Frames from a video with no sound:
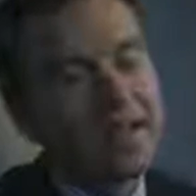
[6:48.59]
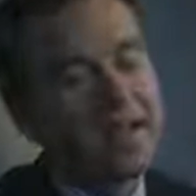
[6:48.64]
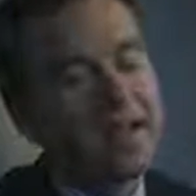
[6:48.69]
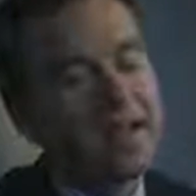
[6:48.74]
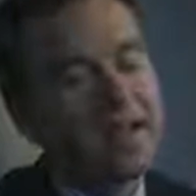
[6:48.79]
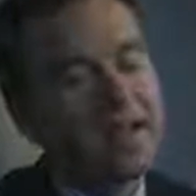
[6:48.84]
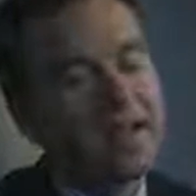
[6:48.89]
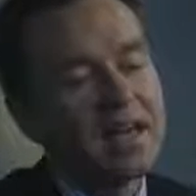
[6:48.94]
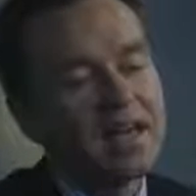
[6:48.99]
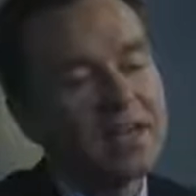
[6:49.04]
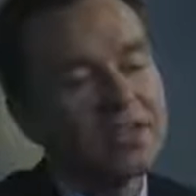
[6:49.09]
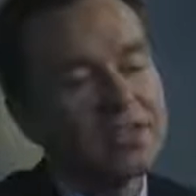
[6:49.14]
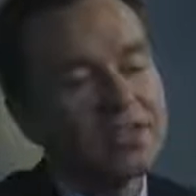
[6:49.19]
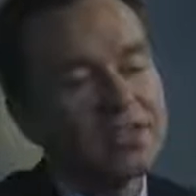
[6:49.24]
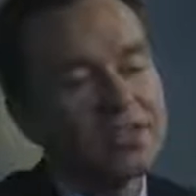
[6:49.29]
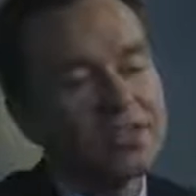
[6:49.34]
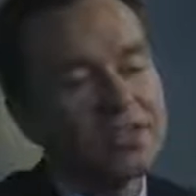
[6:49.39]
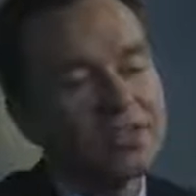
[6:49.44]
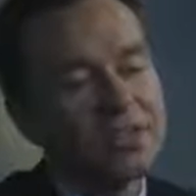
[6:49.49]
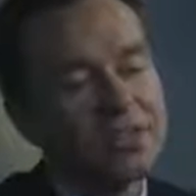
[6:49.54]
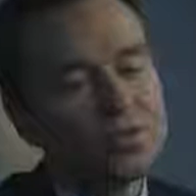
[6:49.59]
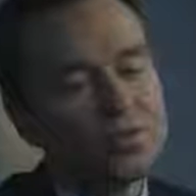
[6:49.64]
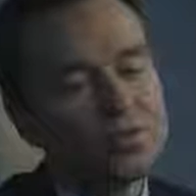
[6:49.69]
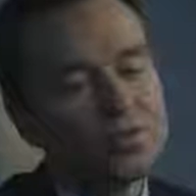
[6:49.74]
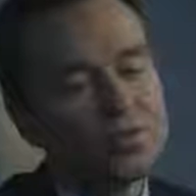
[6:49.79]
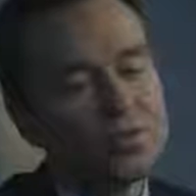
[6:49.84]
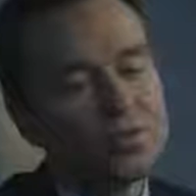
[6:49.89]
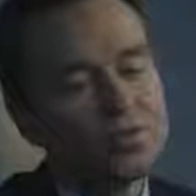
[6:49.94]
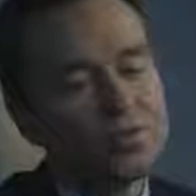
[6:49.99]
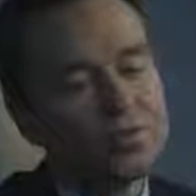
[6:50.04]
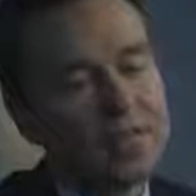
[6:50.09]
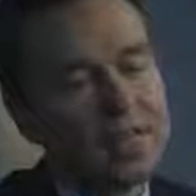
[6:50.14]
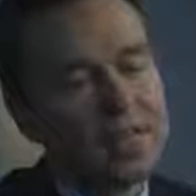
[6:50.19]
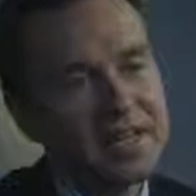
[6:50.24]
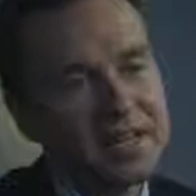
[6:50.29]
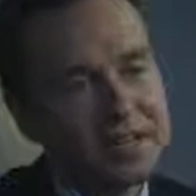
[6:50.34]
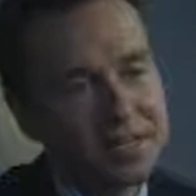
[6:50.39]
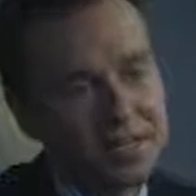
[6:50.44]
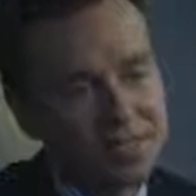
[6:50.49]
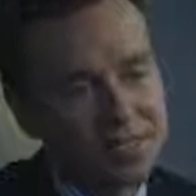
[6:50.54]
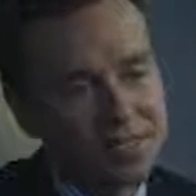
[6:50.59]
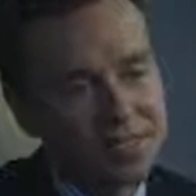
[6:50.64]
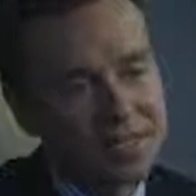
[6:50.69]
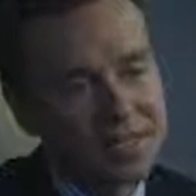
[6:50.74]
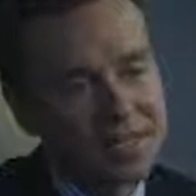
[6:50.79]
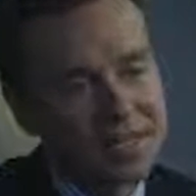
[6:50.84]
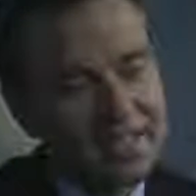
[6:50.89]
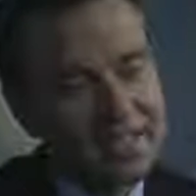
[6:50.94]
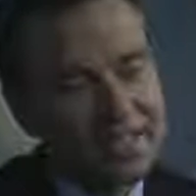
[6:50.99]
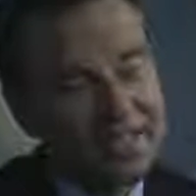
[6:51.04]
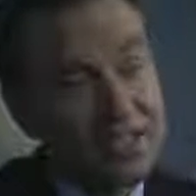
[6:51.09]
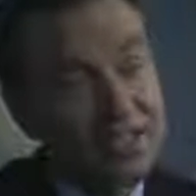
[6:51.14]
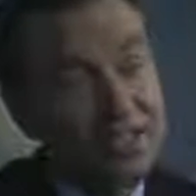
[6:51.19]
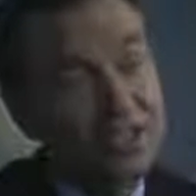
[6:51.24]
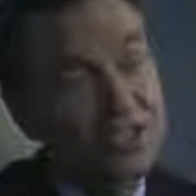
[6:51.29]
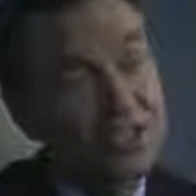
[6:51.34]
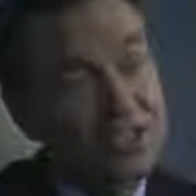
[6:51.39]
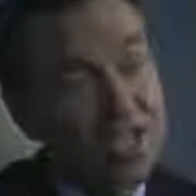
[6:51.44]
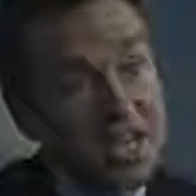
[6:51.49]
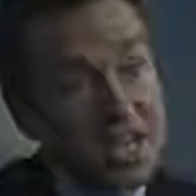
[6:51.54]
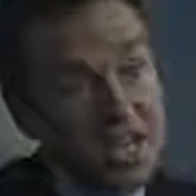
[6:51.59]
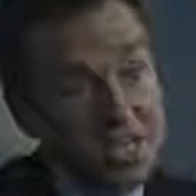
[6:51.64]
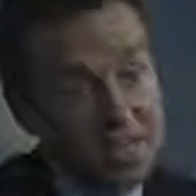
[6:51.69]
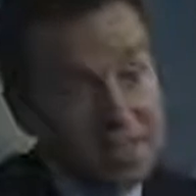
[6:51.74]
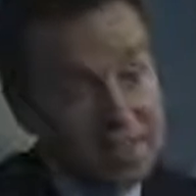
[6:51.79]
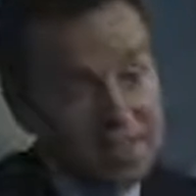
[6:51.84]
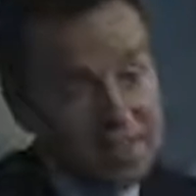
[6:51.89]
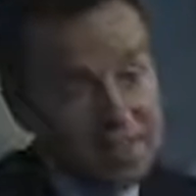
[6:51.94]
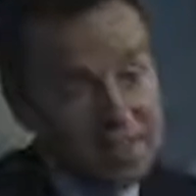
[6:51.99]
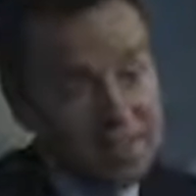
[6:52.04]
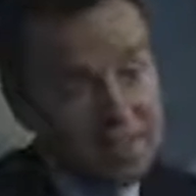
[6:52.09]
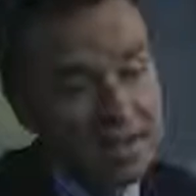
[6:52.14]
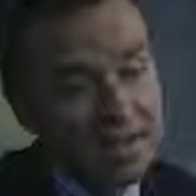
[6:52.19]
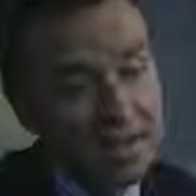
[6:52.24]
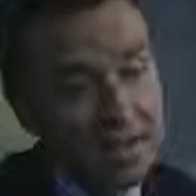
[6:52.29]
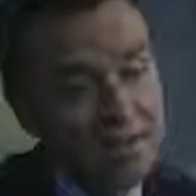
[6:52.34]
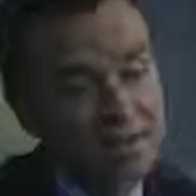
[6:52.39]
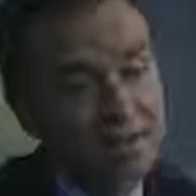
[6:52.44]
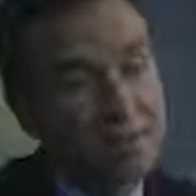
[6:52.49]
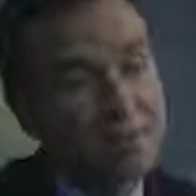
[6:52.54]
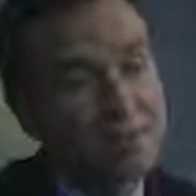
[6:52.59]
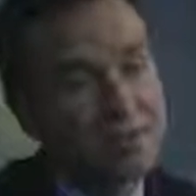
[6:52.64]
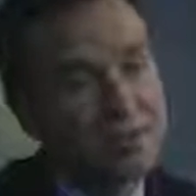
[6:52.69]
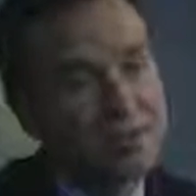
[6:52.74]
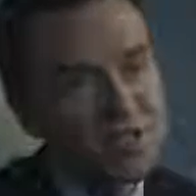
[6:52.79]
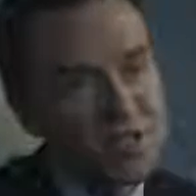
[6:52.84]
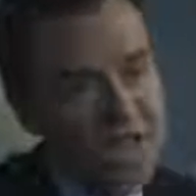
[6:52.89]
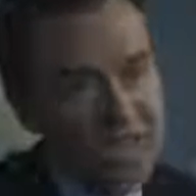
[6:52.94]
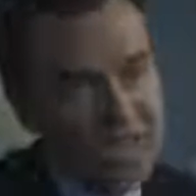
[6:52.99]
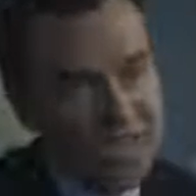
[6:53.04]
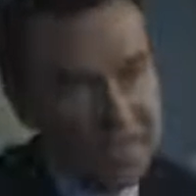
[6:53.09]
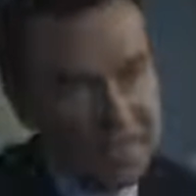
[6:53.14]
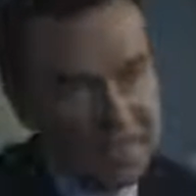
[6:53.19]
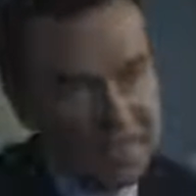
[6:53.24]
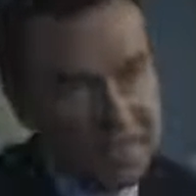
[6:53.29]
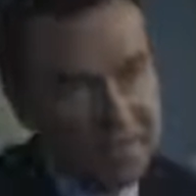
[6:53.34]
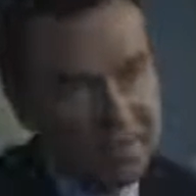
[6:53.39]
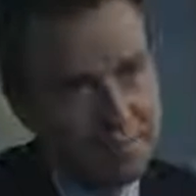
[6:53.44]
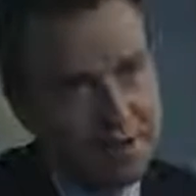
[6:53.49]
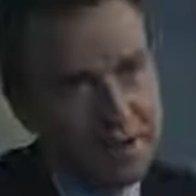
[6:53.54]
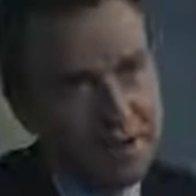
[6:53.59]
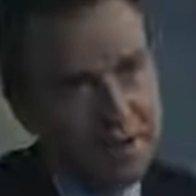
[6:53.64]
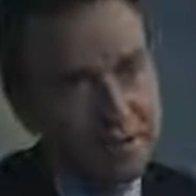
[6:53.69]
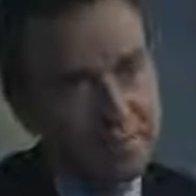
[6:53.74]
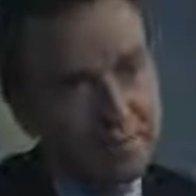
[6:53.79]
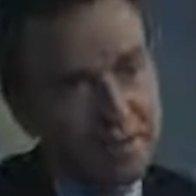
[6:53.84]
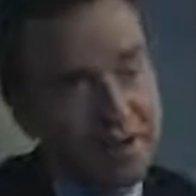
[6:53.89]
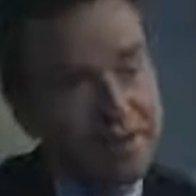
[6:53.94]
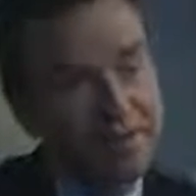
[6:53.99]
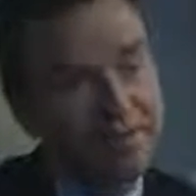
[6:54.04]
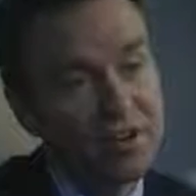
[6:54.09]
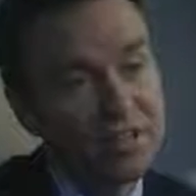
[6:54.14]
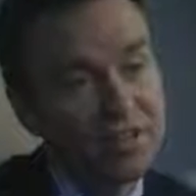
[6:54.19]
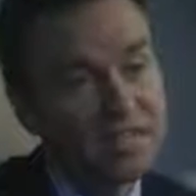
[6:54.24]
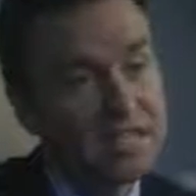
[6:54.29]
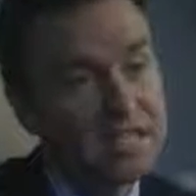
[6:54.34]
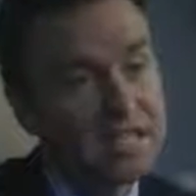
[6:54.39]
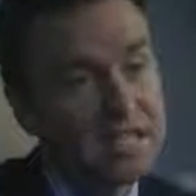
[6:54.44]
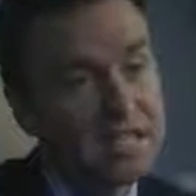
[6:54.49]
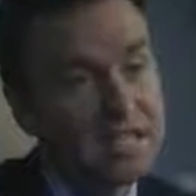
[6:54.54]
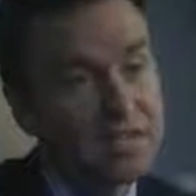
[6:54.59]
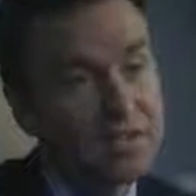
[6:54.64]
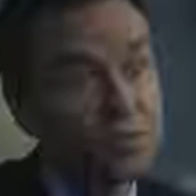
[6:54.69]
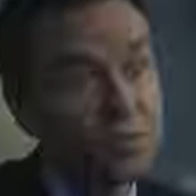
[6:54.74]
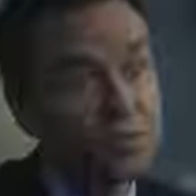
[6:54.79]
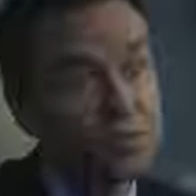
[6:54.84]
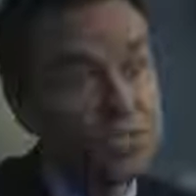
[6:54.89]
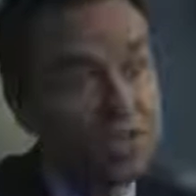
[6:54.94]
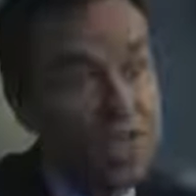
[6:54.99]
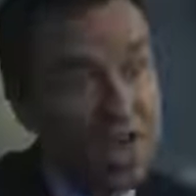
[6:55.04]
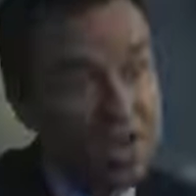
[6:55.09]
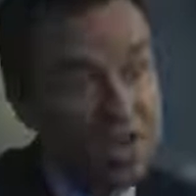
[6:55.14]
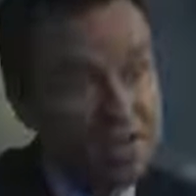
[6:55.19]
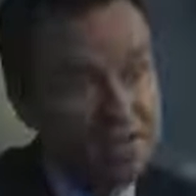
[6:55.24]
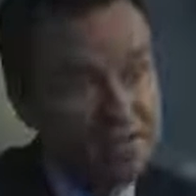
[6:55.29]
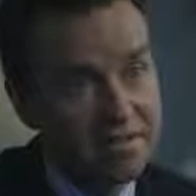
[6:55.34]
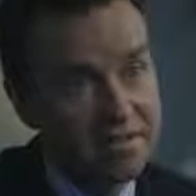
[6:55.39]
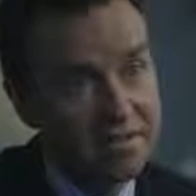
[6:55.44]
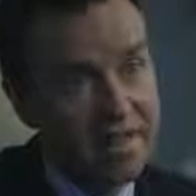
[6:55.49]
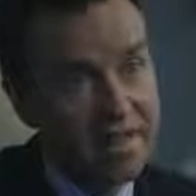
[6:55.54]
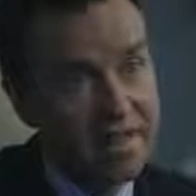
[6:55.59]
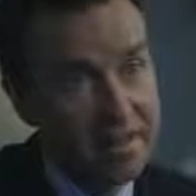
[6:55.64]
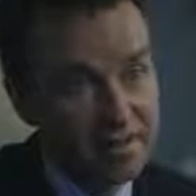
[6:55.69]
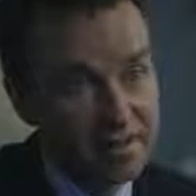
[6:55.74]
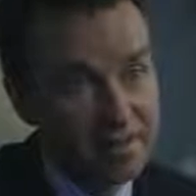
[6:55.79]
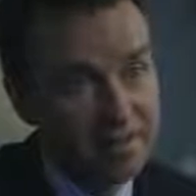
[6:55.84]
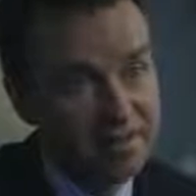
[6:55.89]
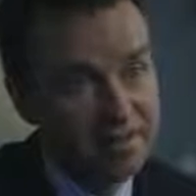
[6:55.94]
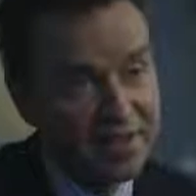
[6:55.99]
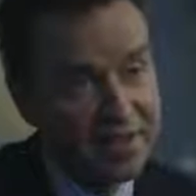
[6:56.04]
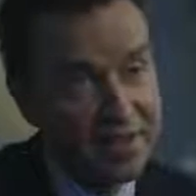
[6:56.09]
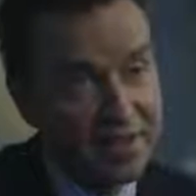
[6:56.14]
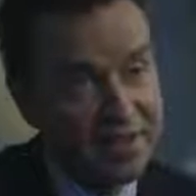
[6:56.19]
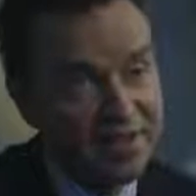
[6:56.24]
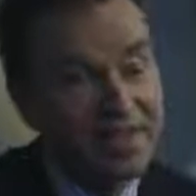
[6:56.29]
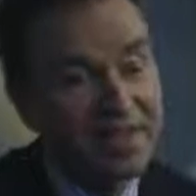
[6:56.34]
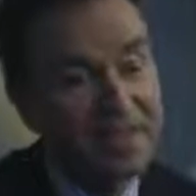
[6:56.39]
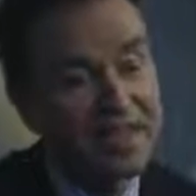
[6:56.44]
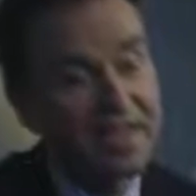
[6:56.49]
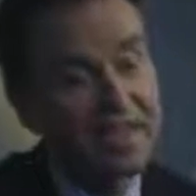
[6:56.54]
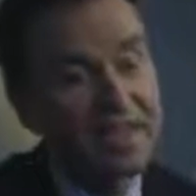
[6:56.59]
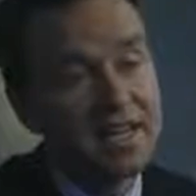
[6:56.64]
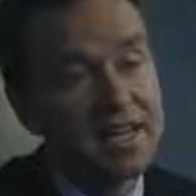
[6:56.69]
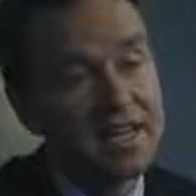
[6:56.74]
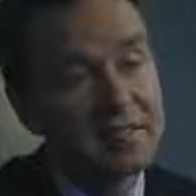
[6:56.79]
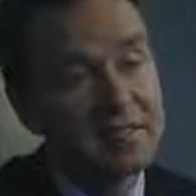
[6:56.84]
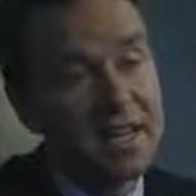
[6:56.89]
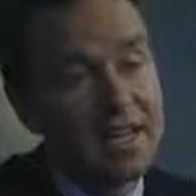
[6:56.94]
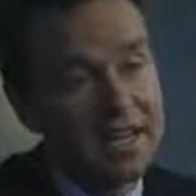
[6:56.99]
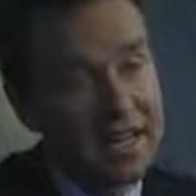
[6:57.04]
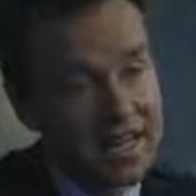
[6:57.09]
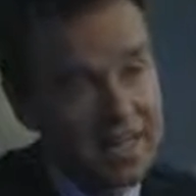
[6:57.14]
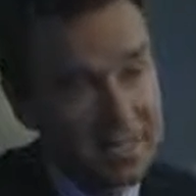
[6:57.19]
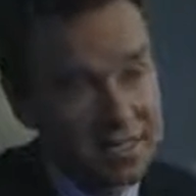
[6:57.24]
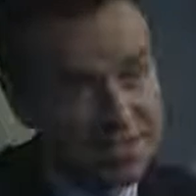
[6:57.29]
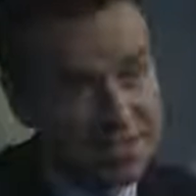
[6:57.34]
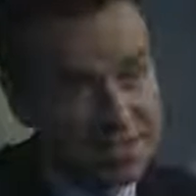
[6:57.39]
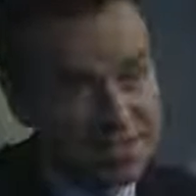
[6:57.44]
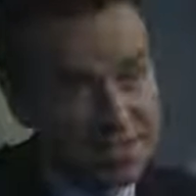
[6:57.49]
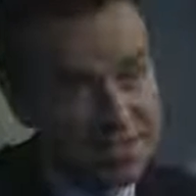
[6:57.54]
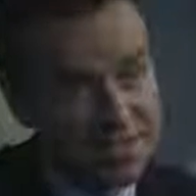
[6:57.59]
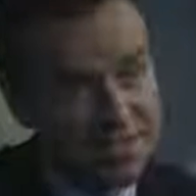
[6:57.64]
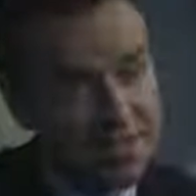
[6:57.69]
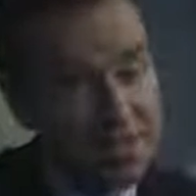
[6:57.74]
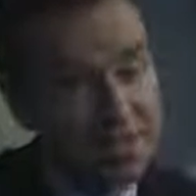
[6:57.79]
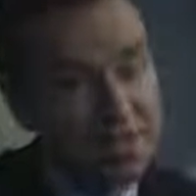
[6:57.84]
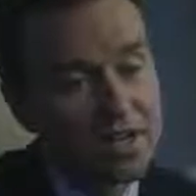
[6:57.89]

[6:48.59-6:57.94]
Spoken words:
It's been shown over many years of study that this gene can be mutated, can be preferentially switched on, amplified in many cancers.